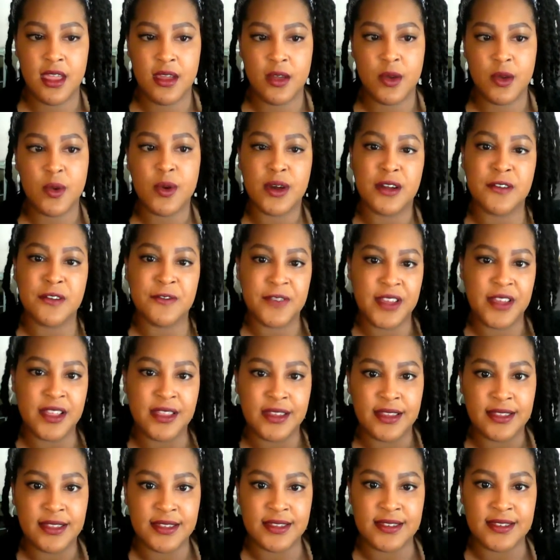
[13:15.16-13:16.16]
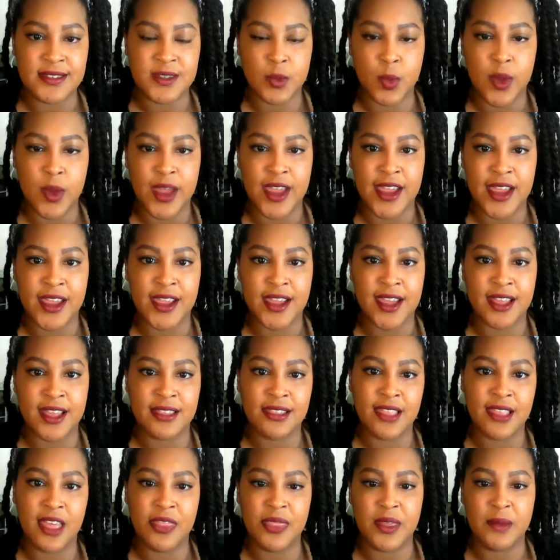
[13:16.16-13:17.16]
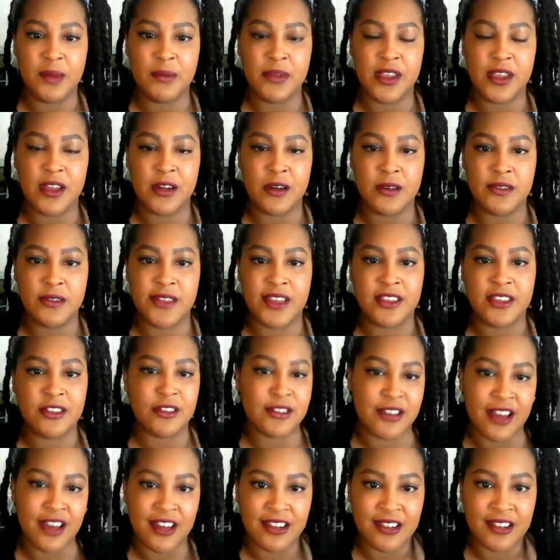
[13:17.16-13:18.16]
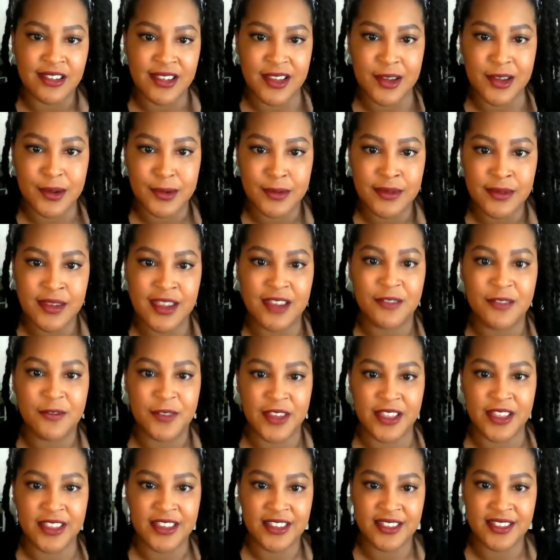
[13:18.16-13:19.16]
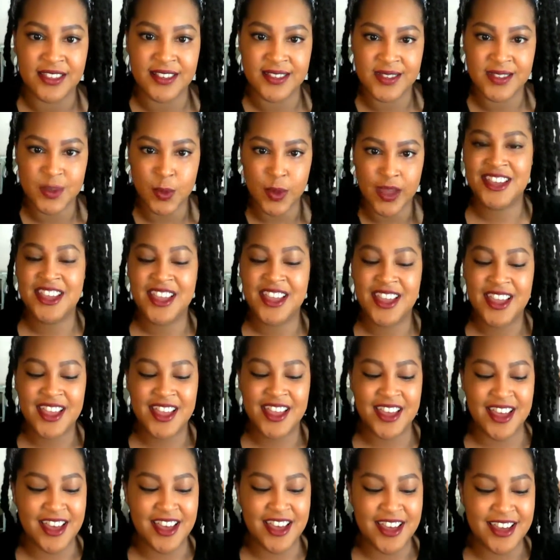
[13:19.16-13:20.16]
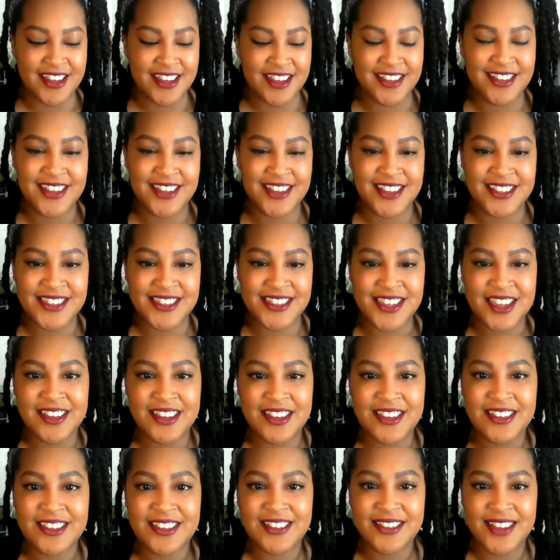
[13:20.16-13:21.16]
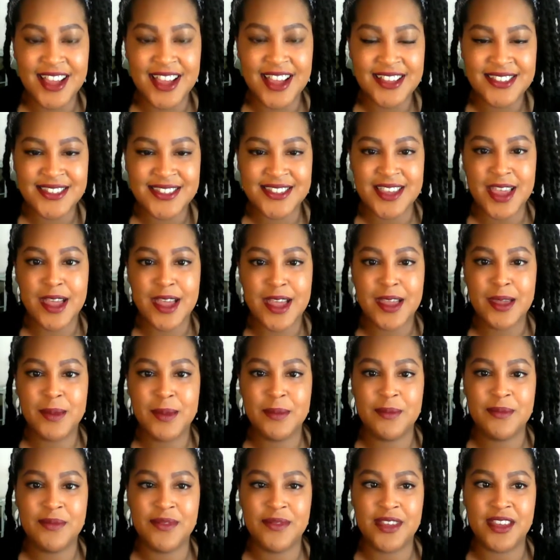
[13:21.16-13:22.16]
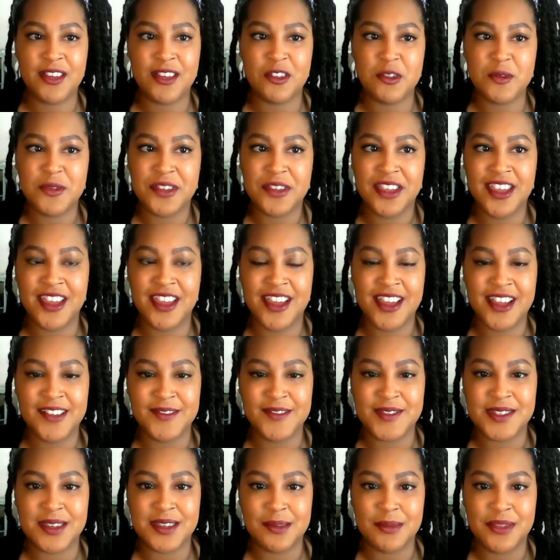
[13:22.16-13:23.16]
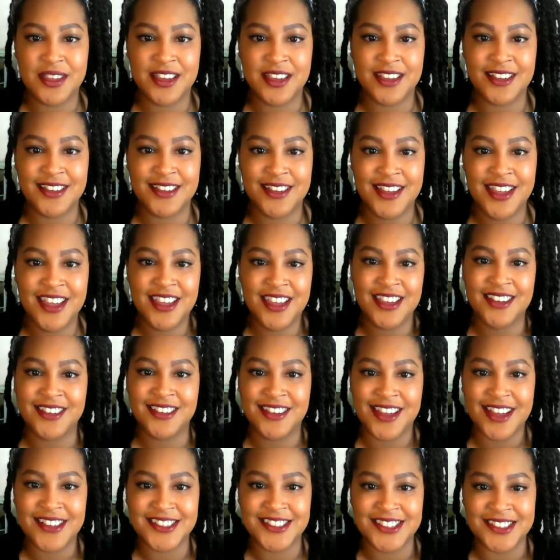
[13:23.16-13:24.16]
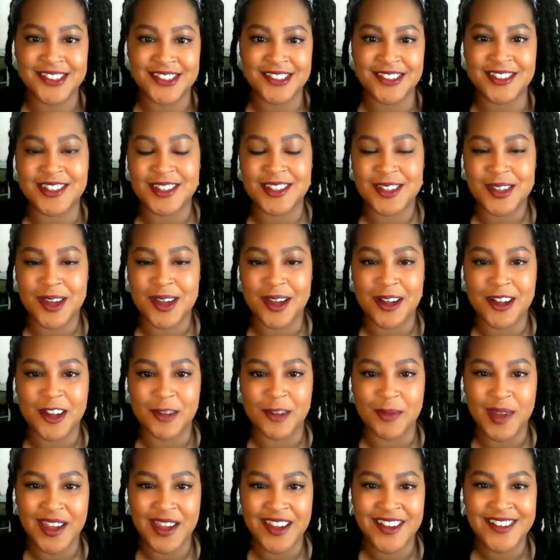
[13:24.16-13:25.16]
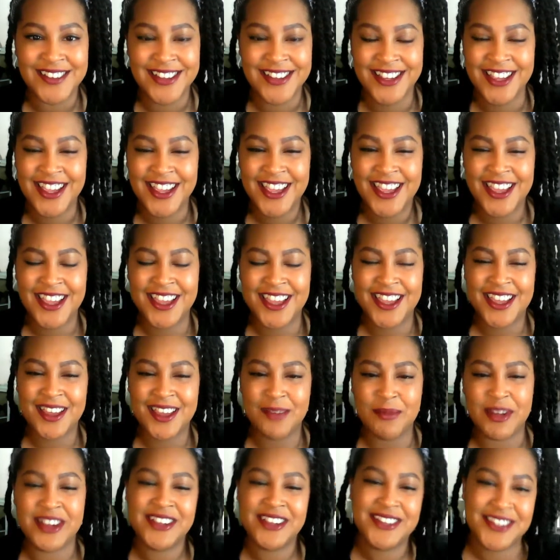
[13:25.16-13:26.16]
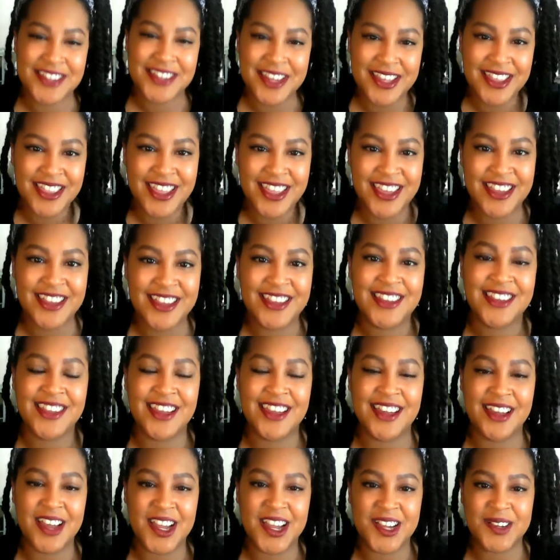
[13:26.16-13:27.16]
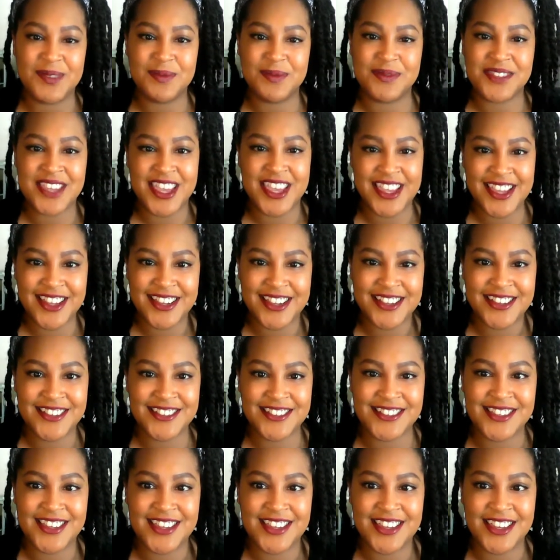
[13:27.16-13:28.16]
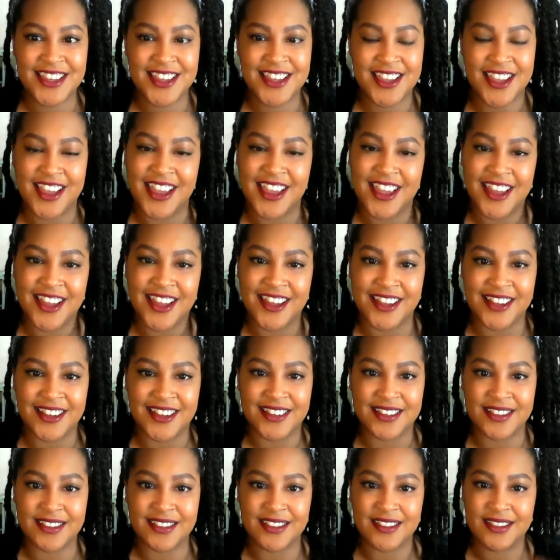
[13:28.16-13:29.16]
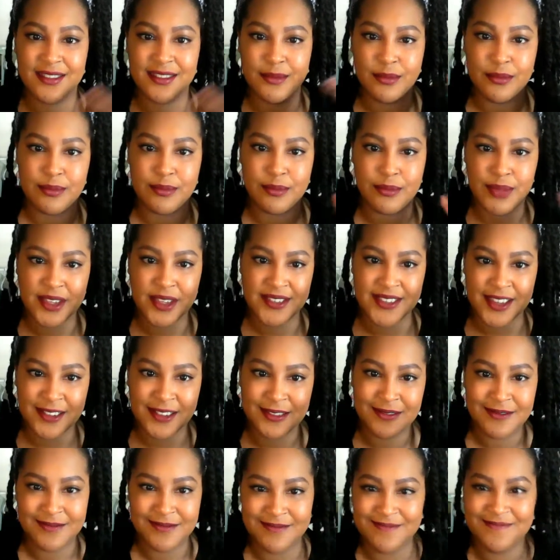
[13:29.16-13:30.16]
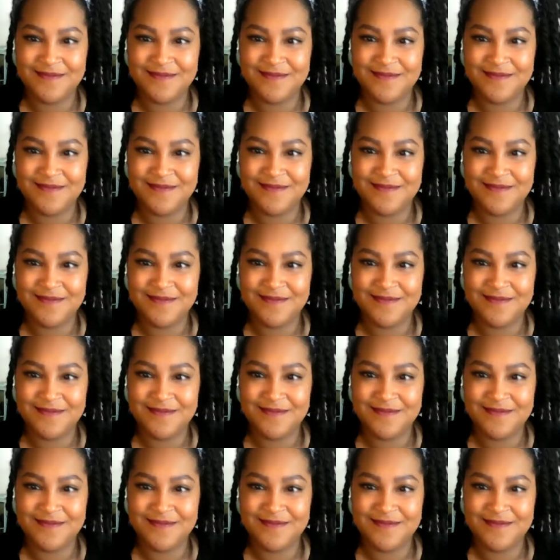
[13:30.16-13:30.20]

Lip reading: who are feeling this way and let them know that you're not alone in feeling this way. Until next time, hopefully I have something nicer to talk about. But until then, take it easy and peace out.